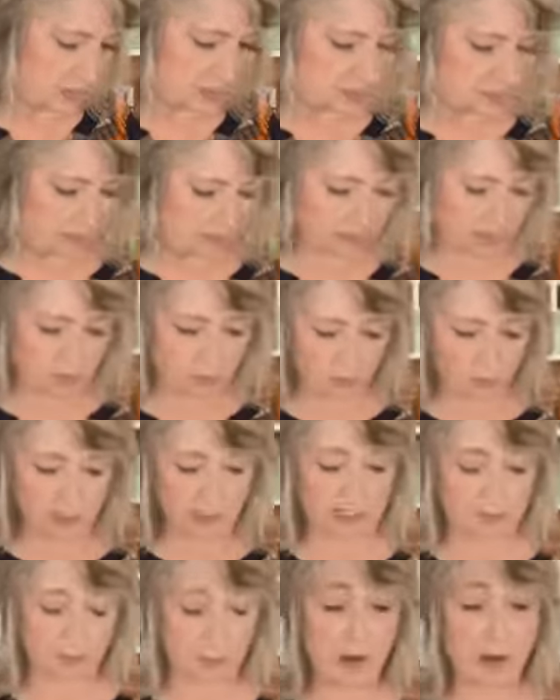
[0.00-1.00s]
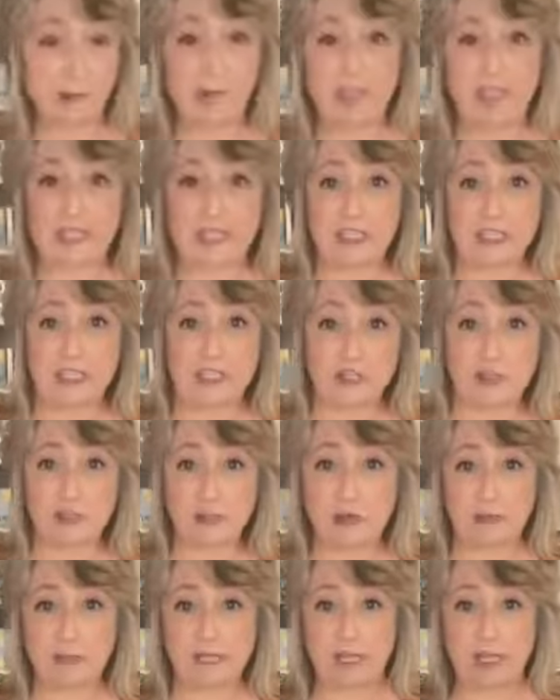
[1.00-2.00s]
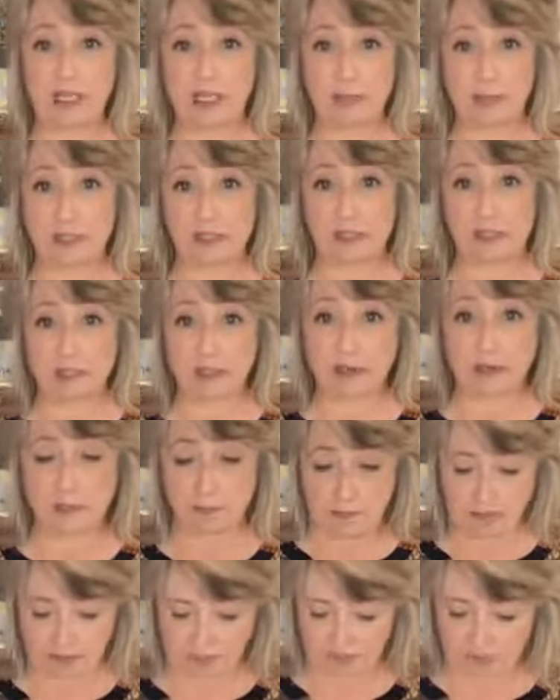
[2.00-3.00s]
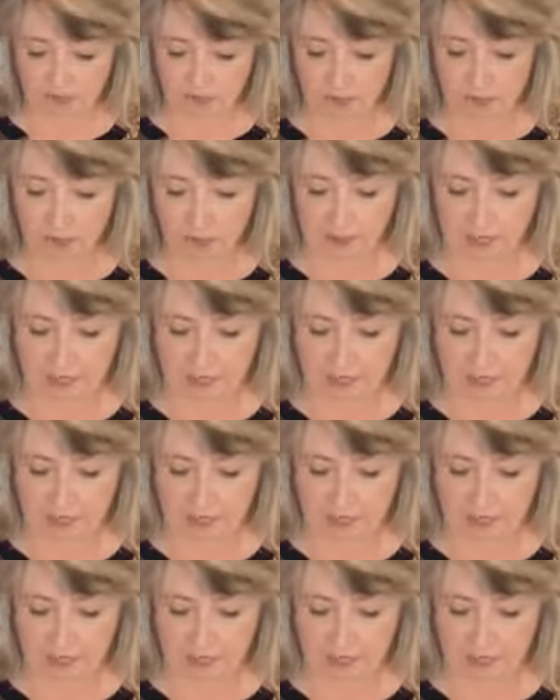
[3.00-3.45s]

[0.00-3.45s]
do it. And we're gonna probably need to trim it anyway. So there's my first